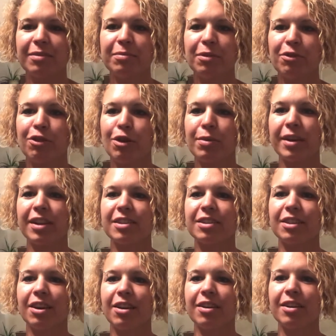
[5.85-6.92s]
Before we get
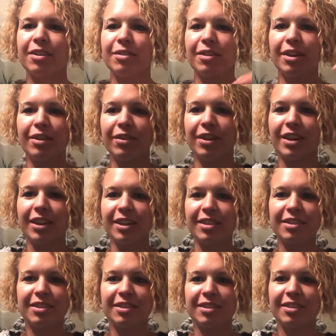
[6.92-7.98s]
started, wherever it
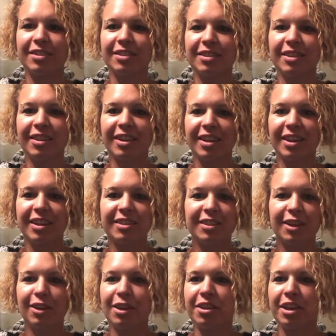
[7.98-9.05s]
is, I can't
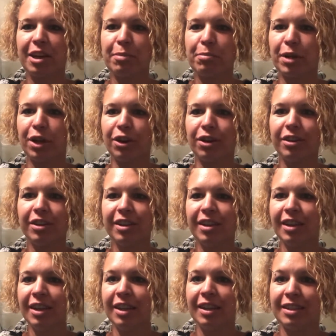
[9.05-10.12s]
tell, I think I'm mirrored.
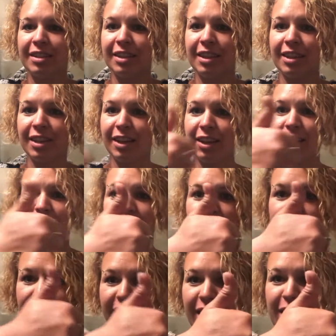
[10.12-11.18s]
Just hit the
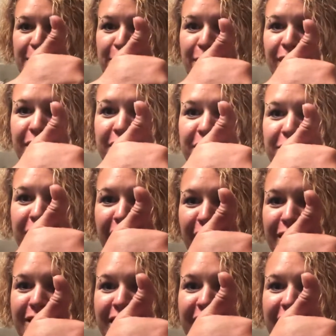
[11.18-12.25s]
like button, the one that
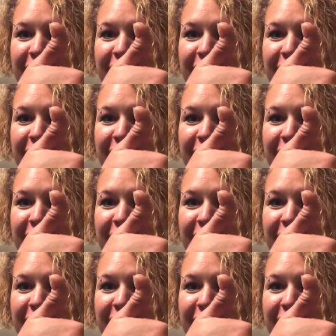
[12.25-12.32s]
looks like